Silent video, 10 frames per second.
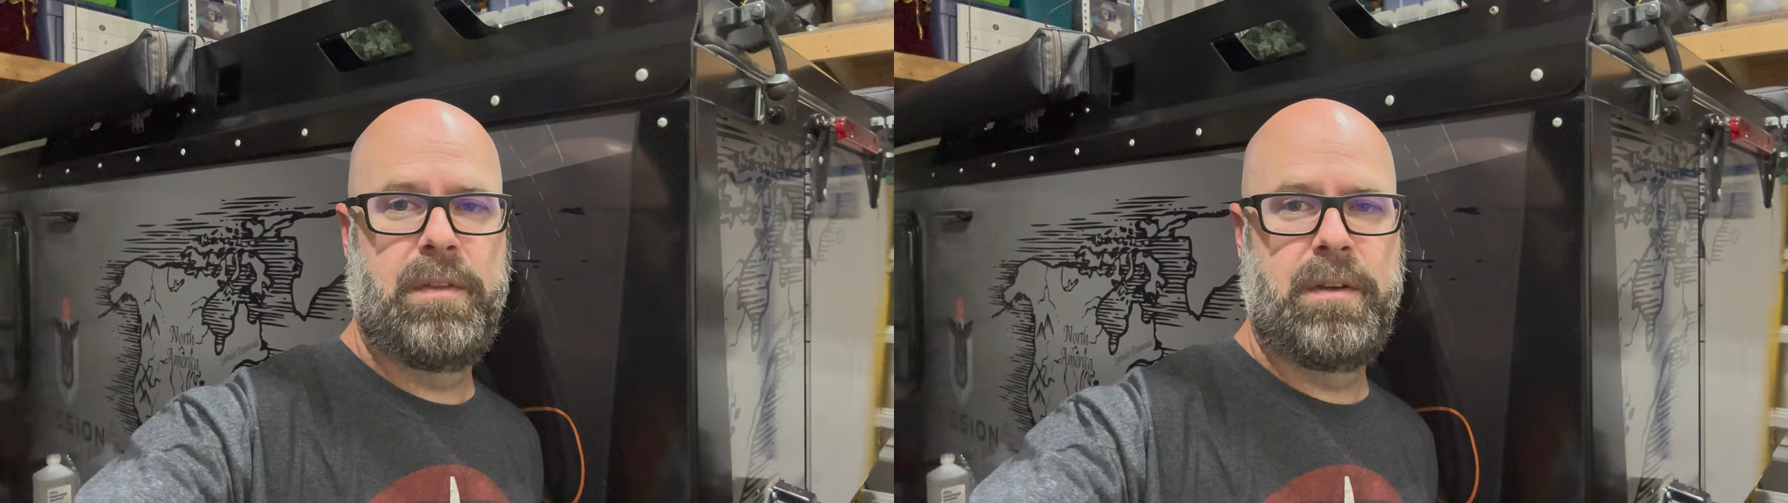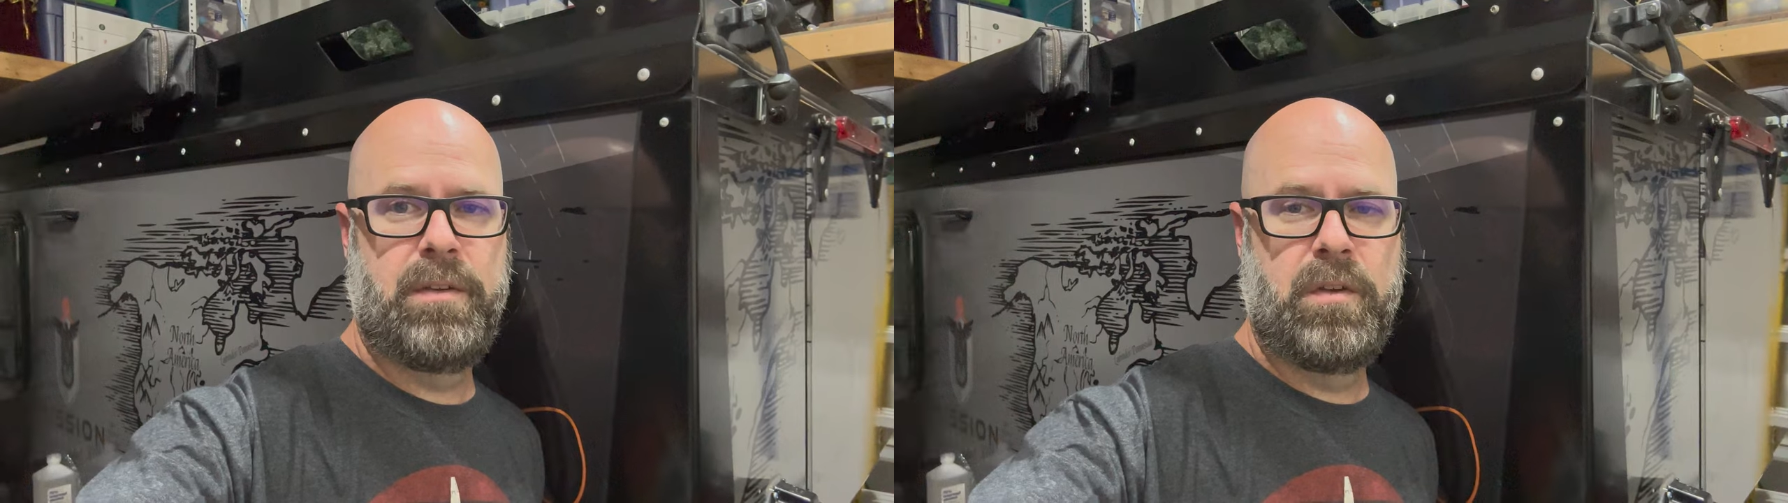
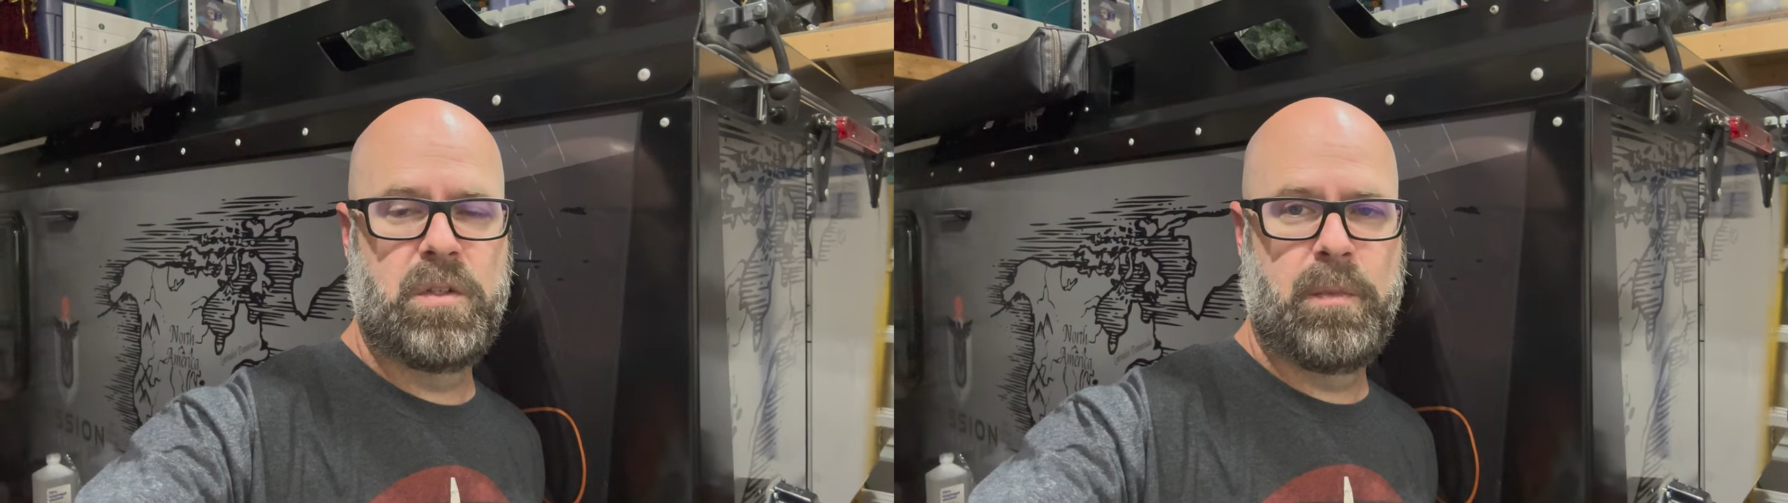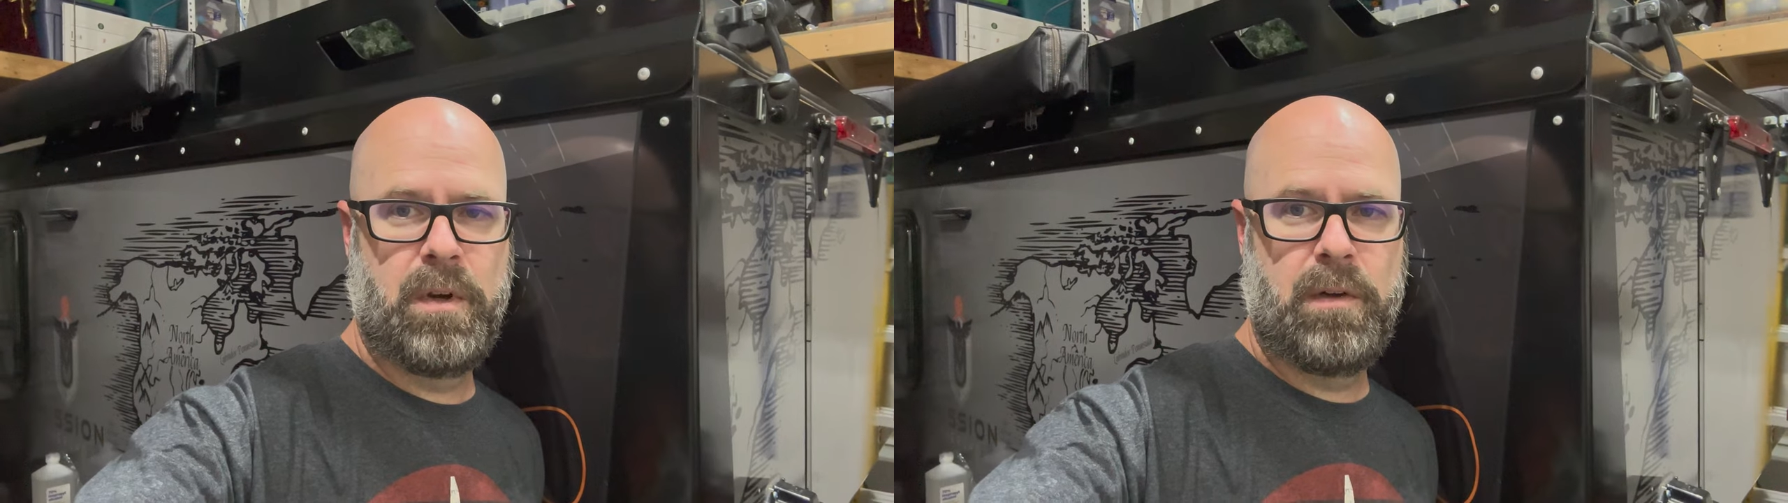you can
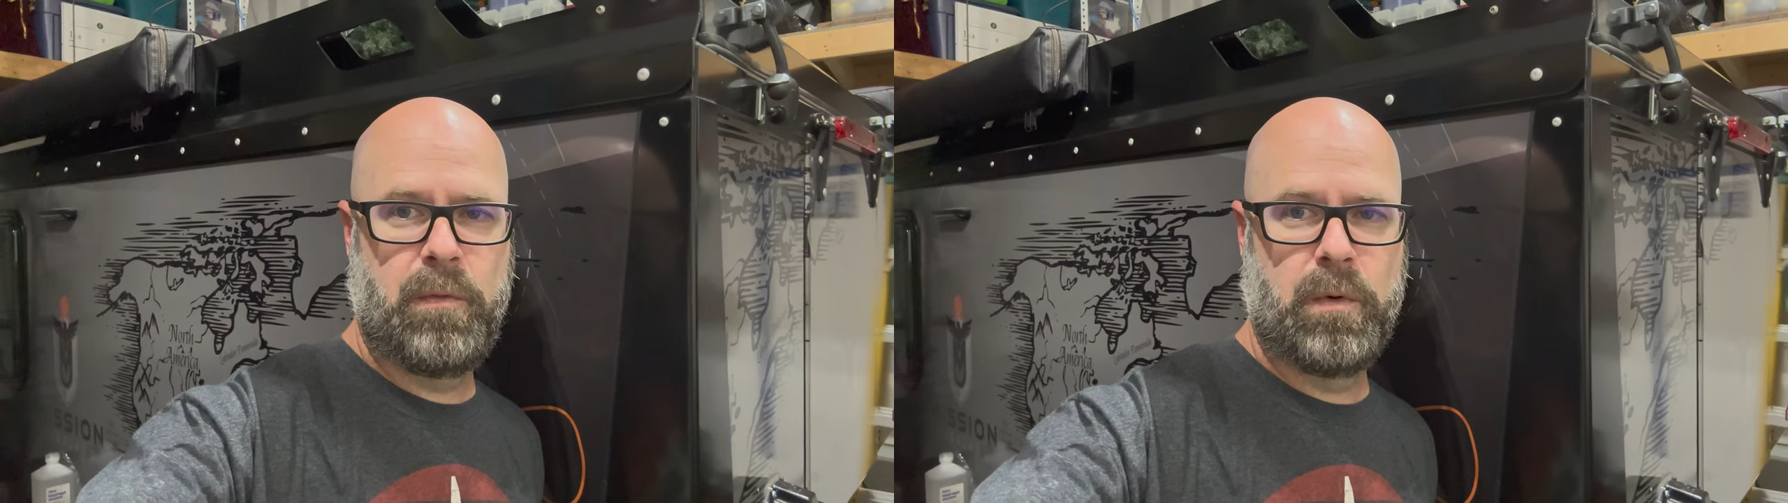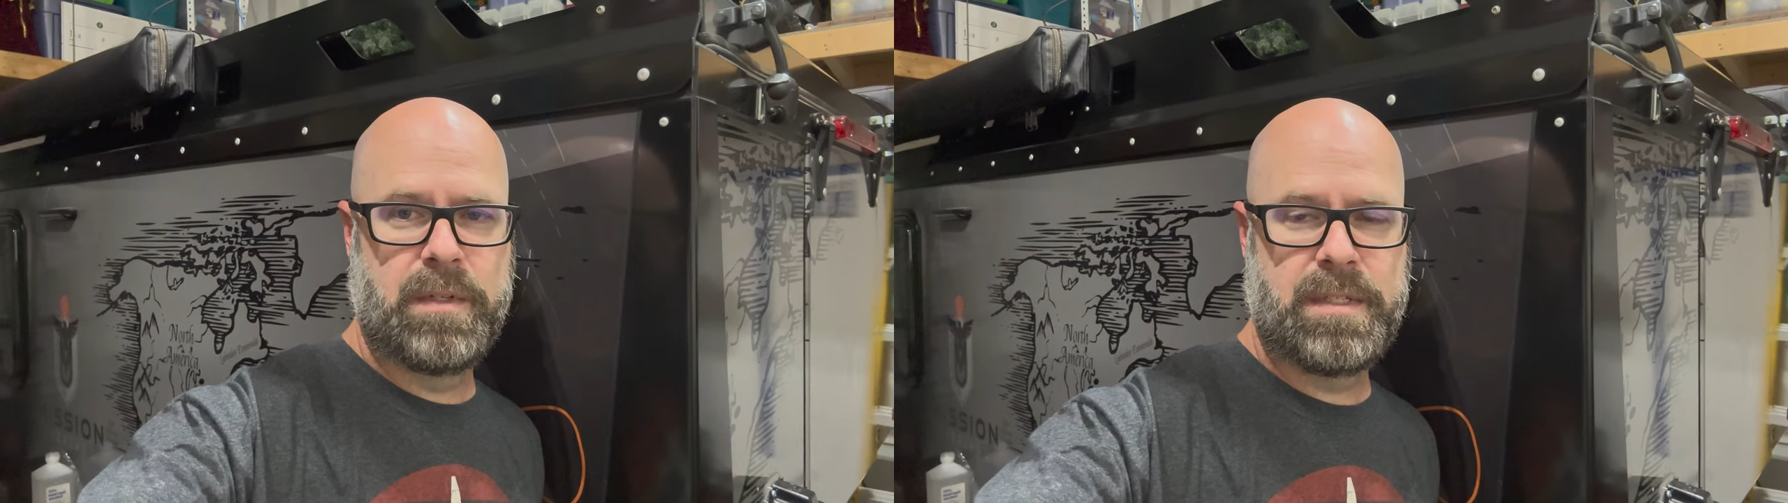use them on all
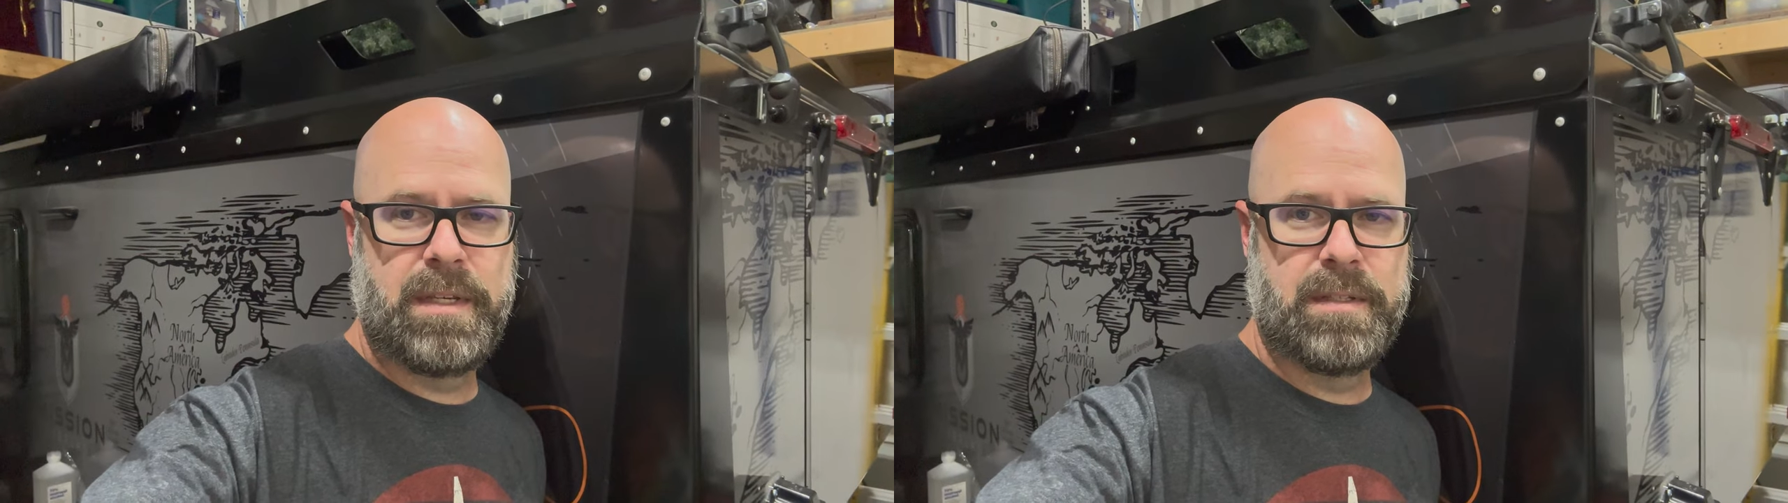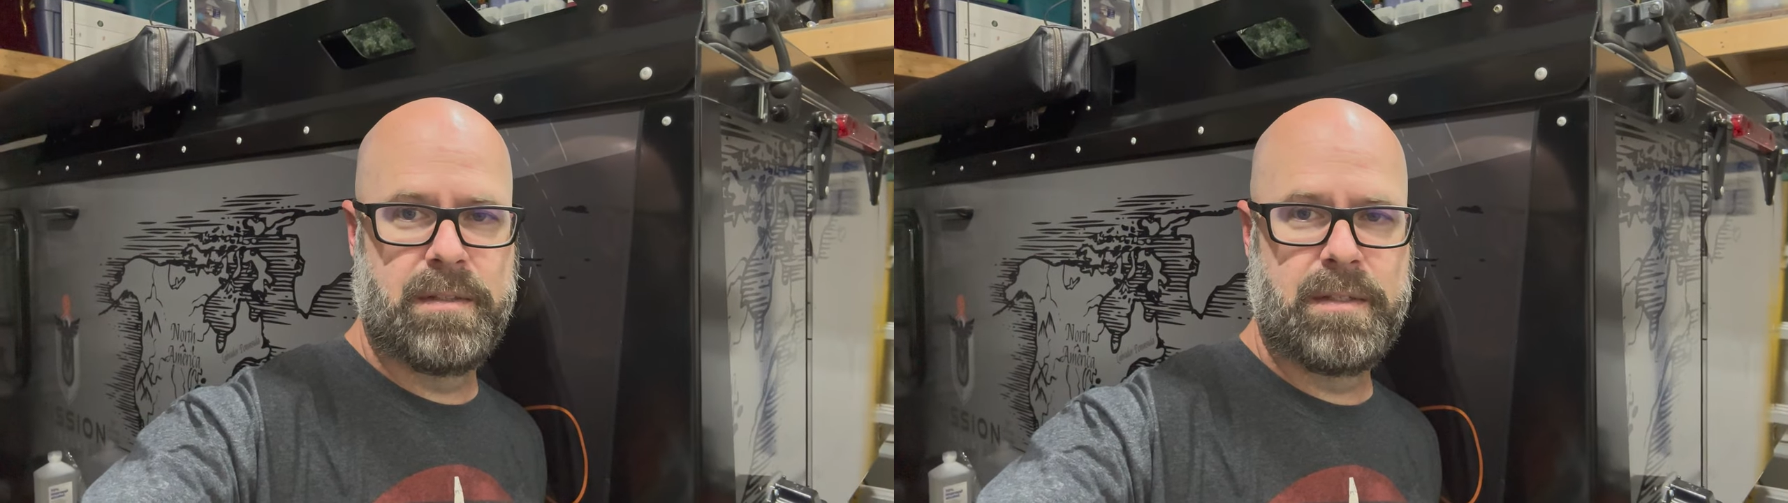four
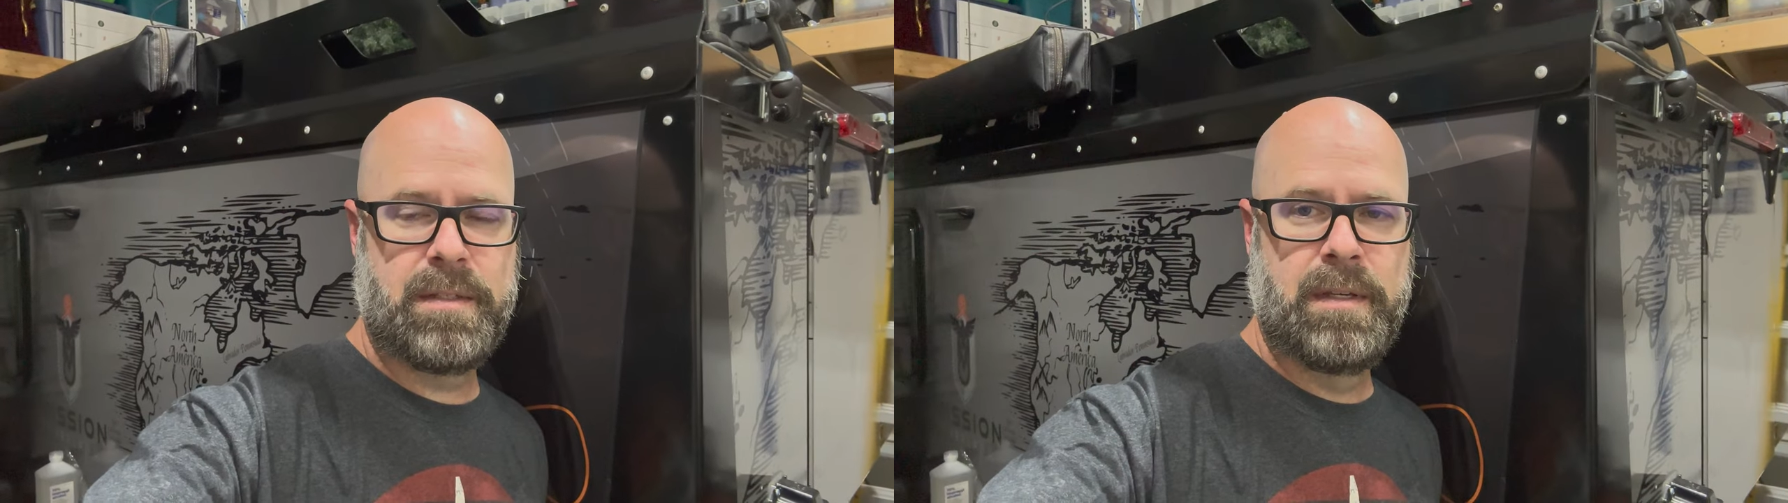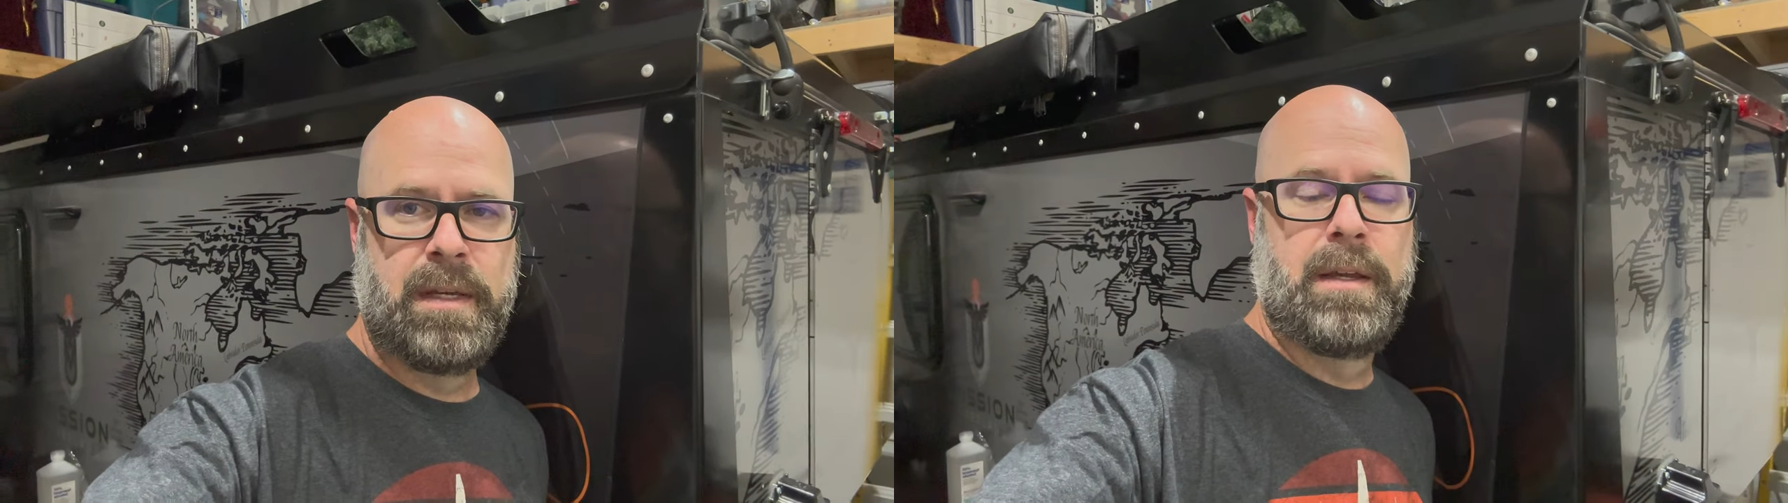seasons.